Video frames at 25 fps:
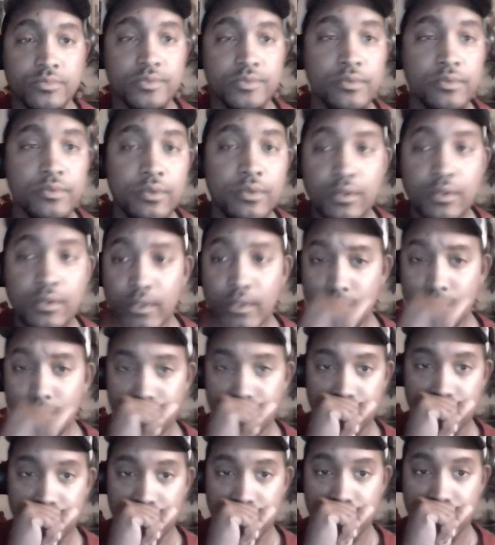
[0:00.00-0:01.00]

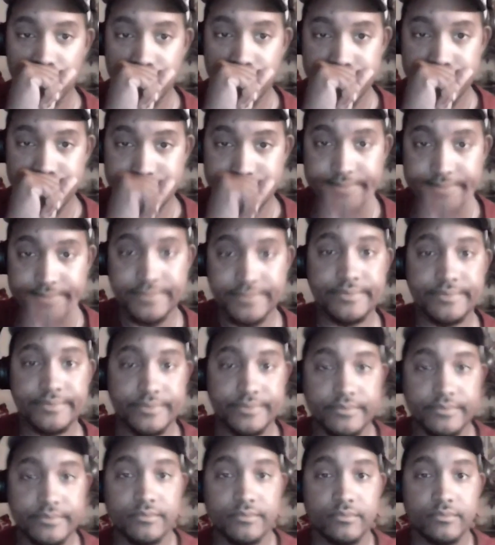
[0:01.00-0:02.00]

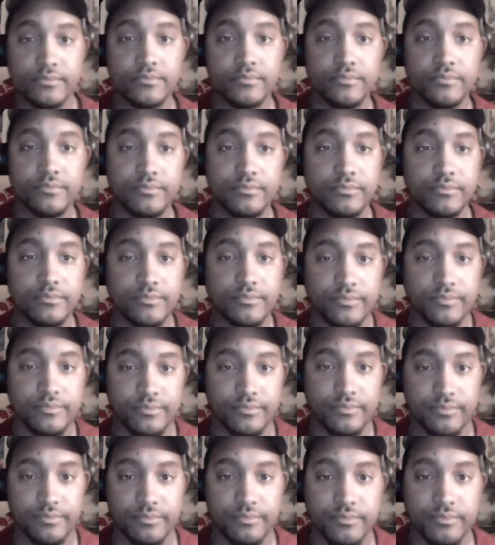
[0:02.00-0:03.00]

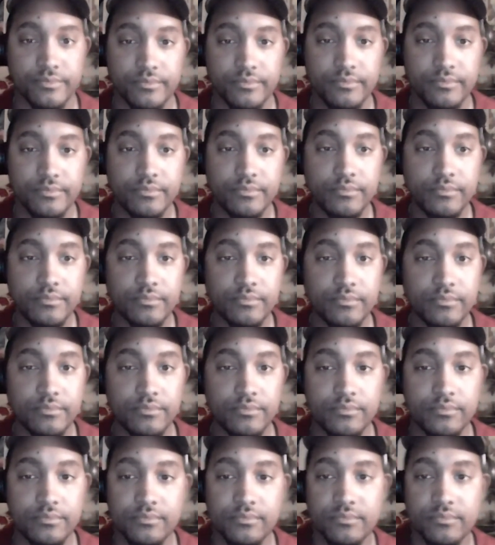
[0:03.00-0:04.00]

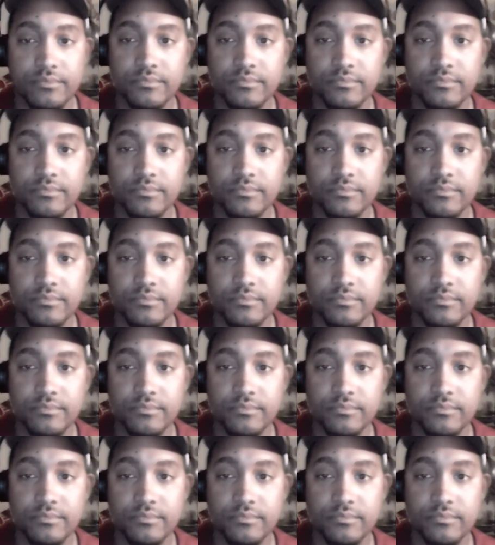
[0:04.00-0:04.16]
The person shown says nothing.